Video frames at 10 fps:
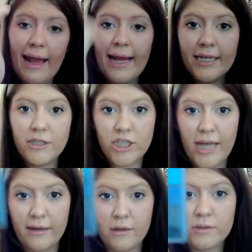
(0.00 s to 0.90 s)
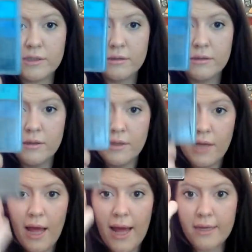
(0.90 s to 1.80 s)
8 shadows
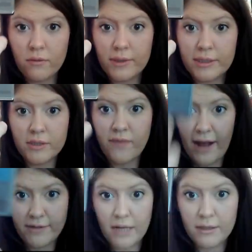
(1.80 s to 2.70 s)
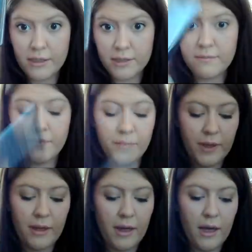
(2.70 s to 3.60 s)
and it was $5.
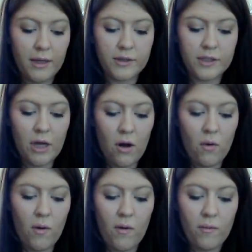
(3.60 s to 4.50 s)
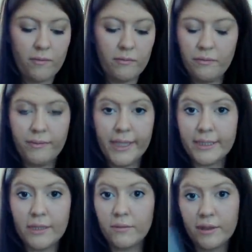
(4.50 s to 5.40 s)
So
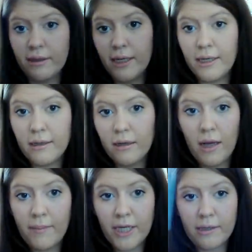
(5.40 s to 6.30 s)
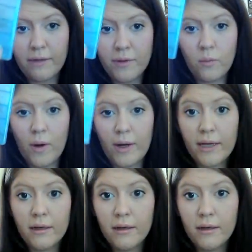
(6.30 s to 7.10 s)
these are really, I mean, if you want